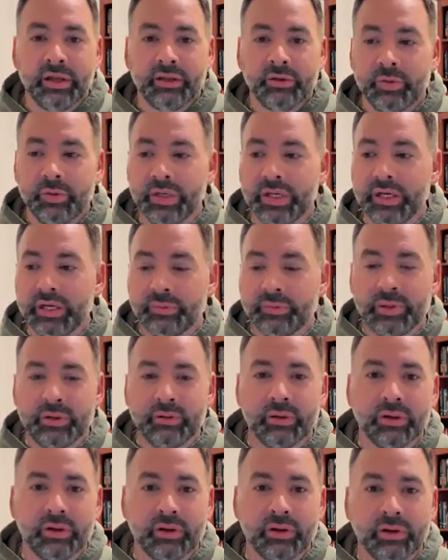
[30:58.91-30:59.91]
that we need to
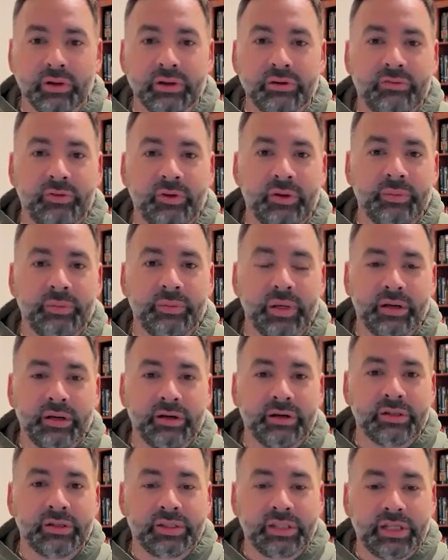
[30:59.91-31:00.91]
be learning from and
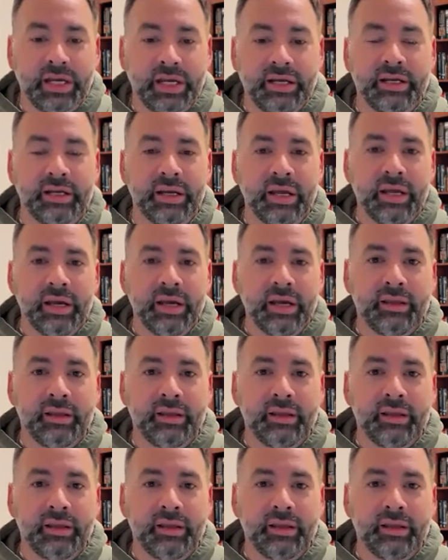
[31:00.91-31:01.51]
understanding.